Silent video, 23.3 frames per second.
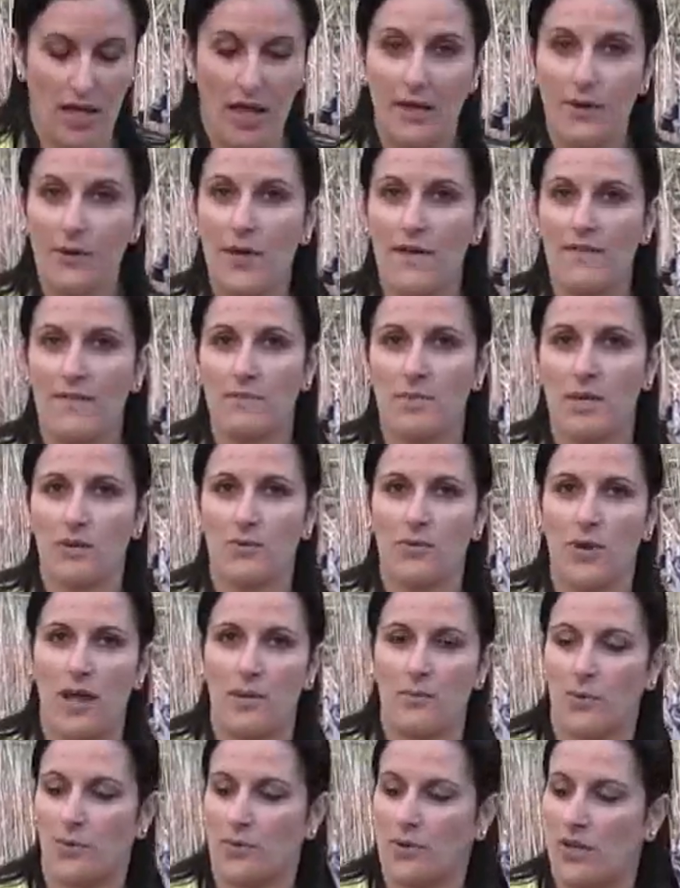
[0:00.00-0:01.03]
I don't have a big
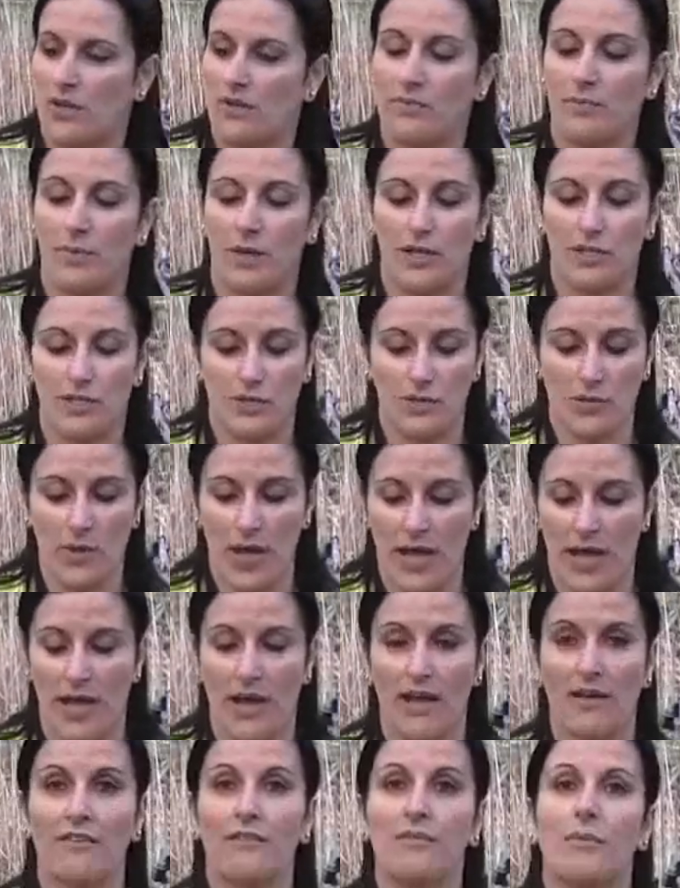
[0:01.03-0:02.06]
Rambo knife, but I do
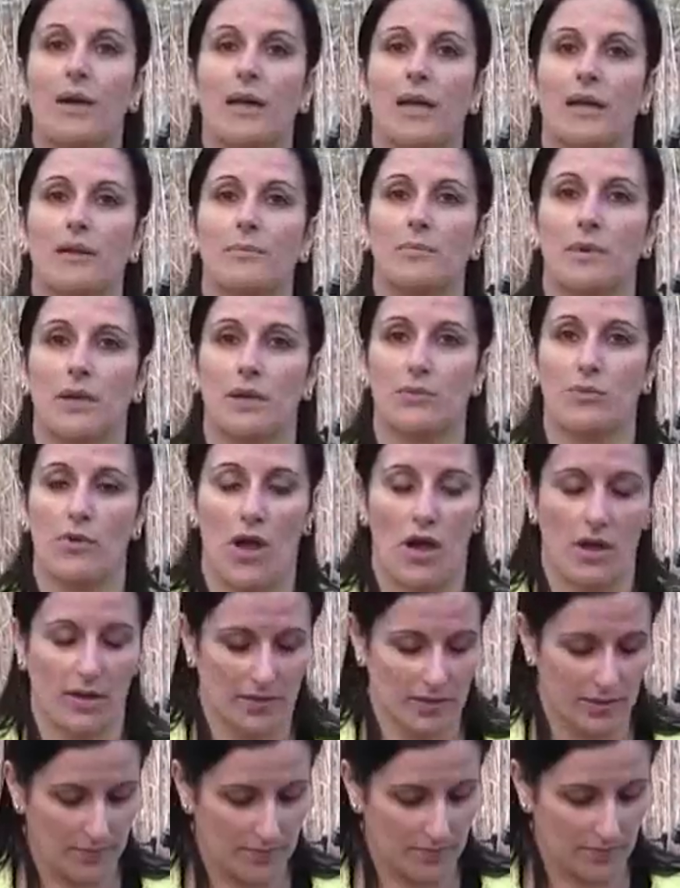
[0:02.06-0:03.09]
have my big rock.
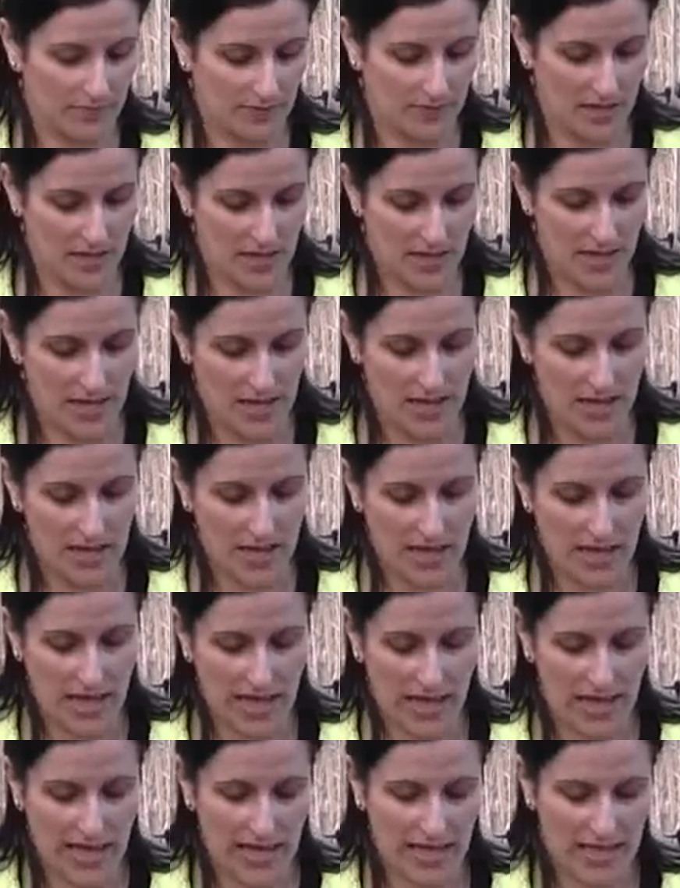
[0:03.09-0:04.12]

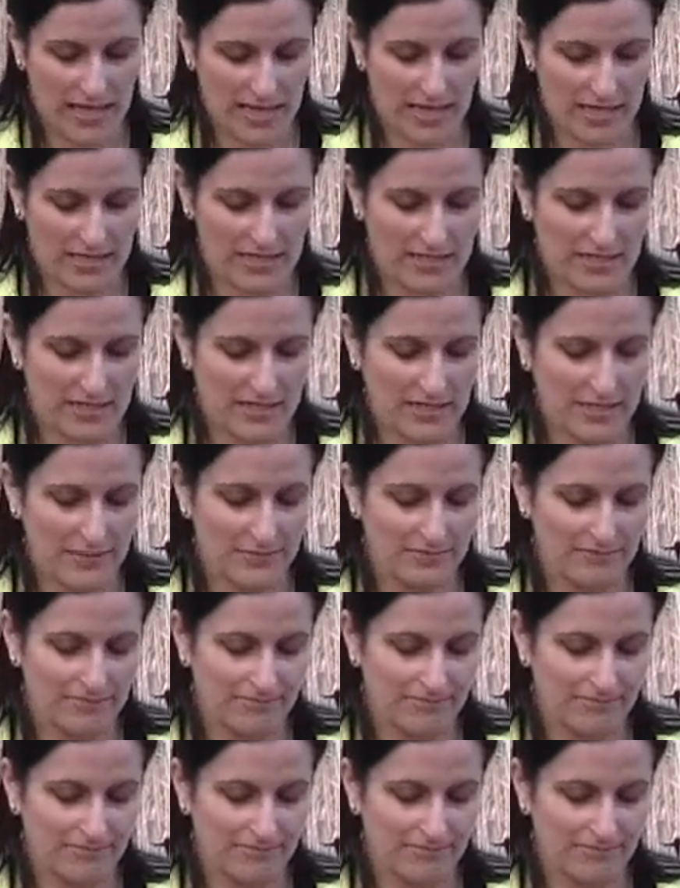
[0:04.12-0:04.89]
And